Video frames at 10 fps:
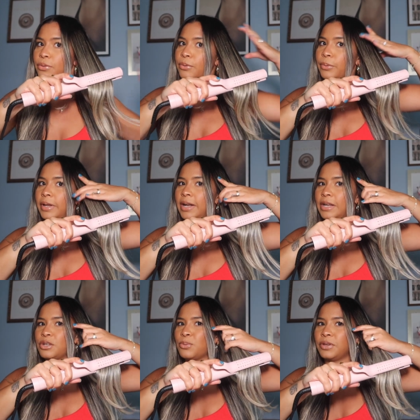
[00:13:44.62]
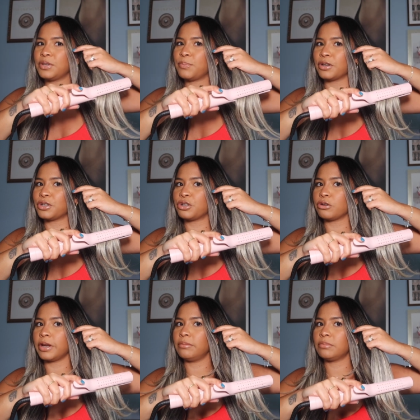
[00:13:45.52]
through it. And I just want this part
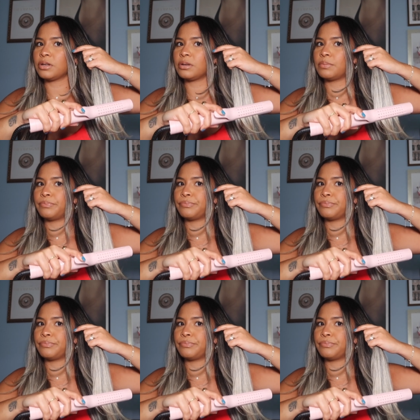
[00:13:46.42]
straight. Just